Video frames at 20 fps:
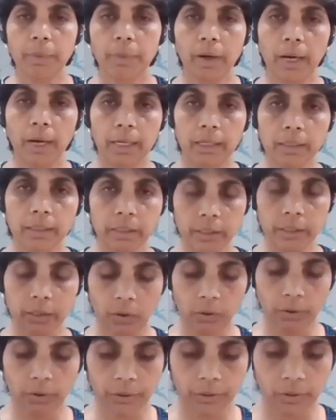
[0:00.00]
Keep your
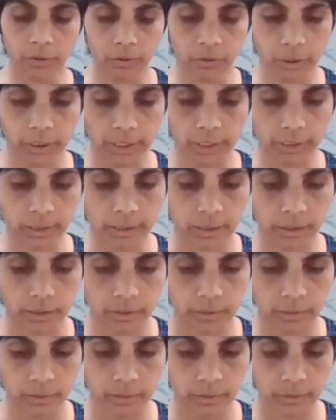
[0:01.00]
hands on your
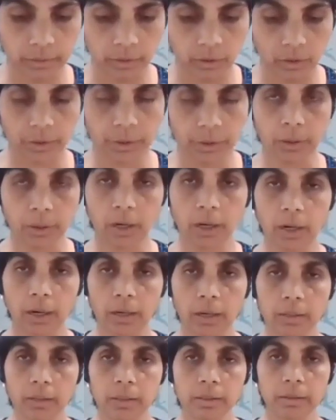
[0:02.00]
chest, on your
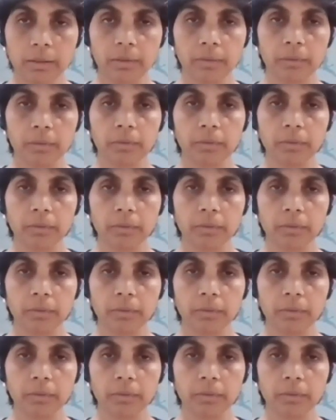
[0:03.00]
heart.